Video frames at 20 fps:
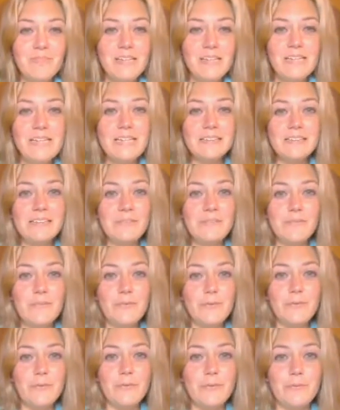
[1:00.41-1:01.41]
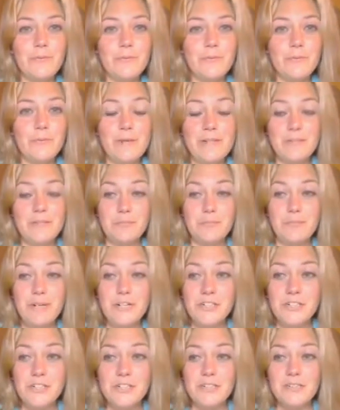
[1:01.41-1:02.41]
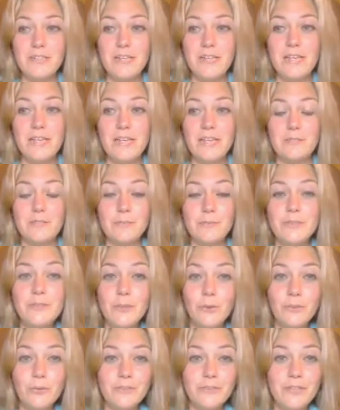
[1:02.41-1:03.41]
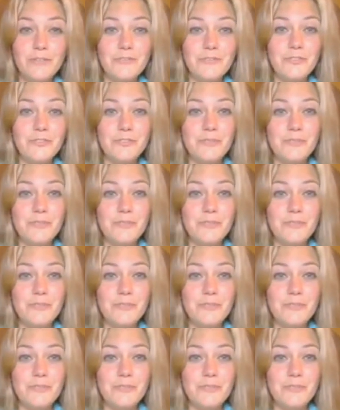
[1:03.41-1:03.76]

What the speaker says: He lived through the Great Depression and was old enough to